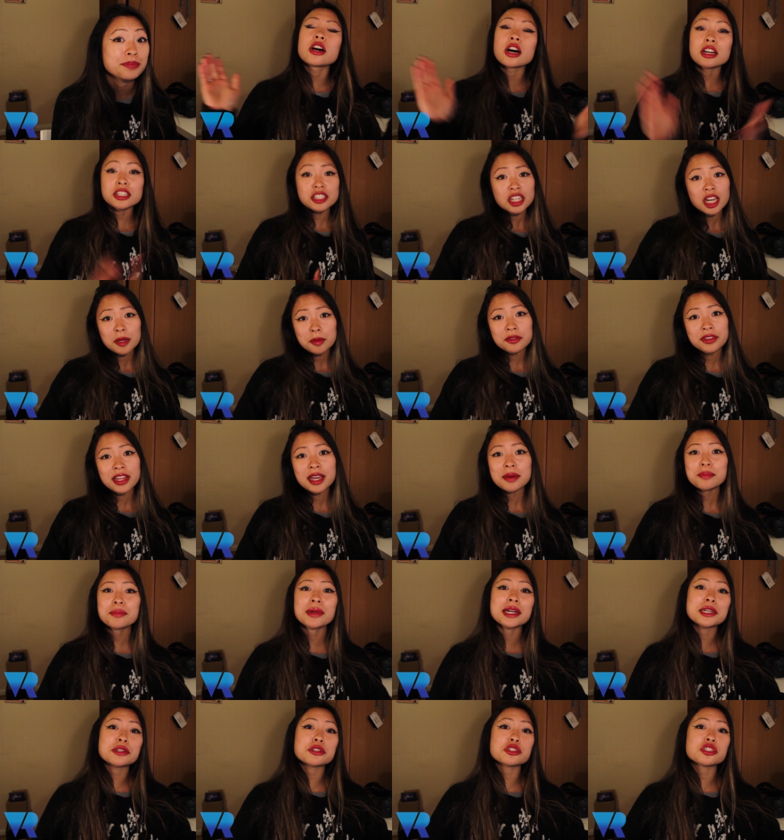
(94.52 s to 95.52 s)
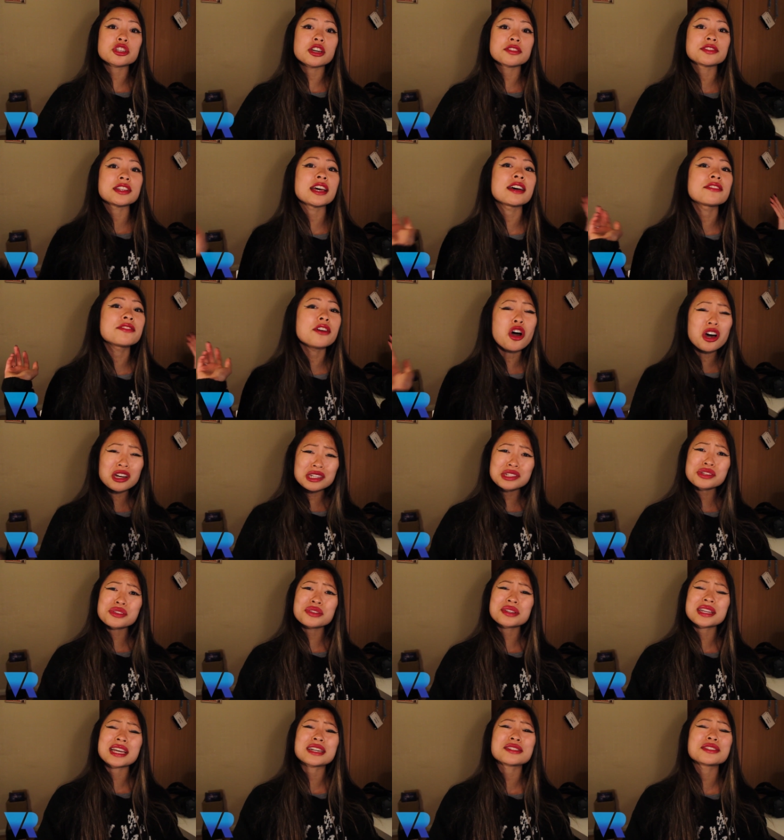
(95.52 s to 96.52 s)
On top of that, Microsoft have
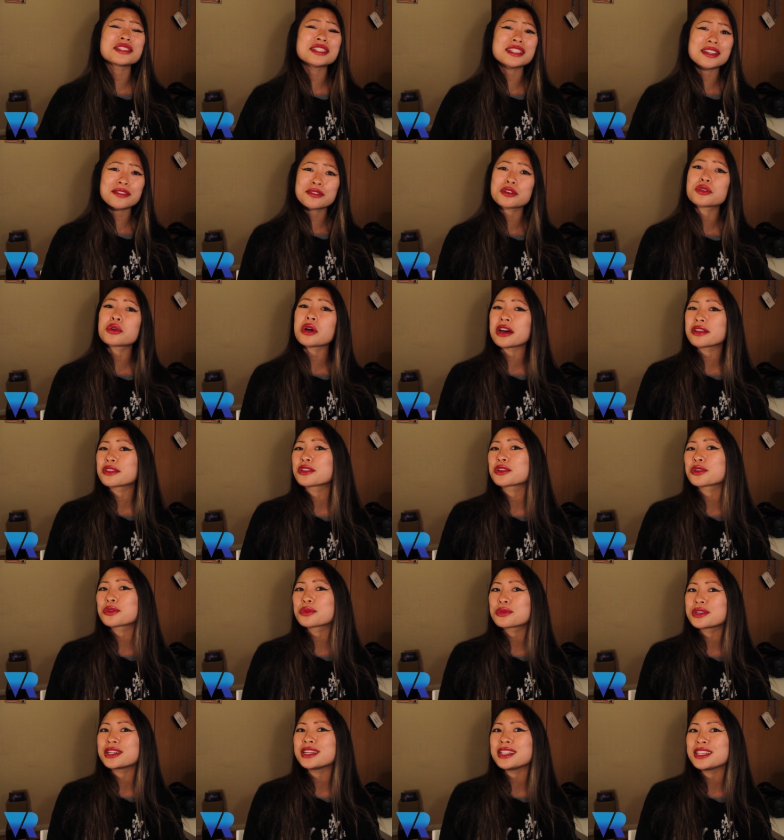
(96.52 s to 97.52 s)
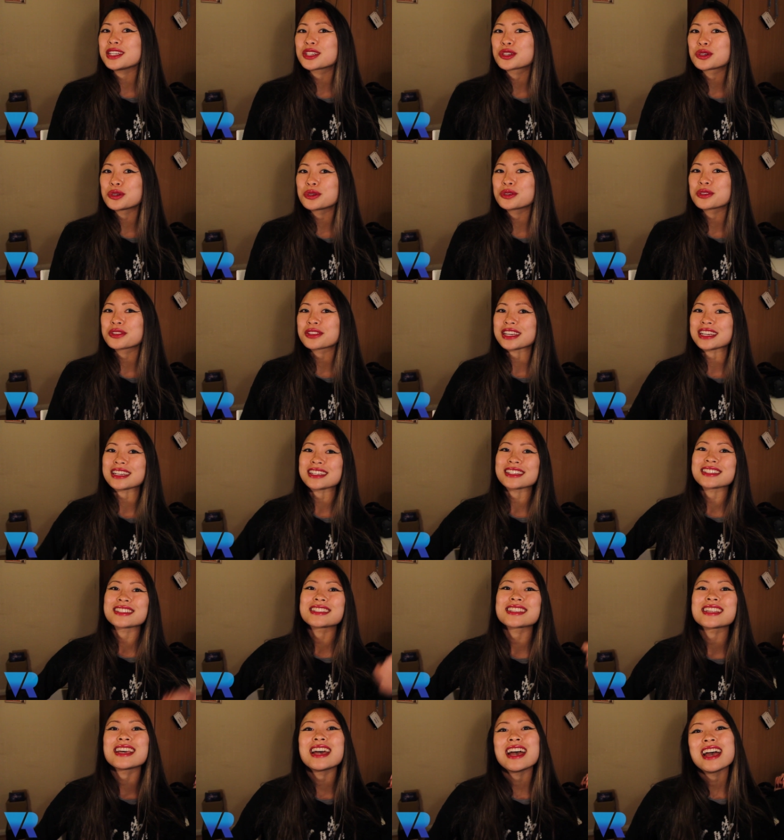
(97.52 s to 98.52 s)
also announced several other really cool
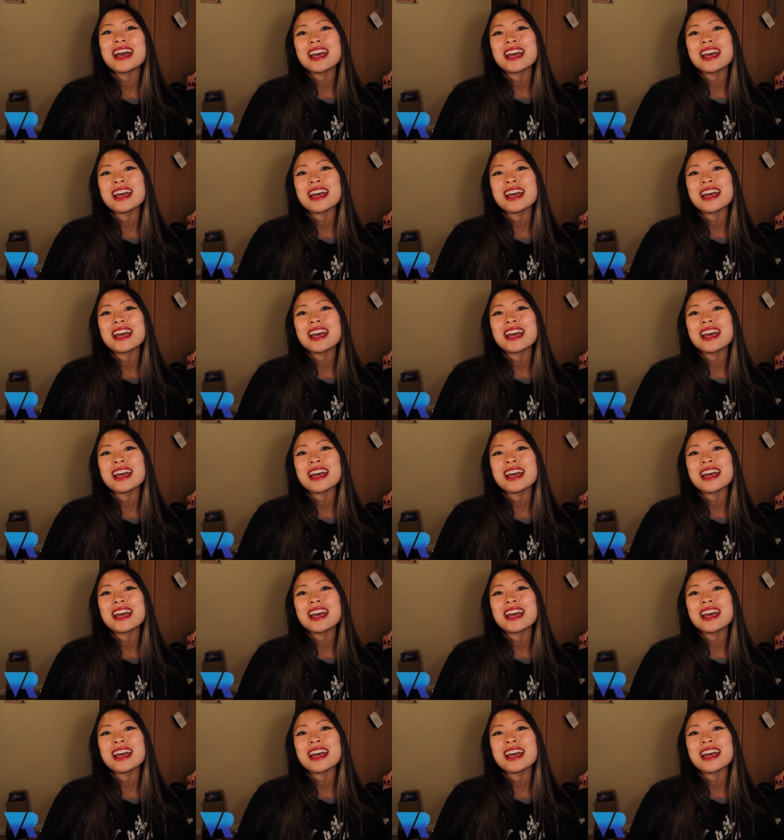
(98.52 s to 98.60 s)
things.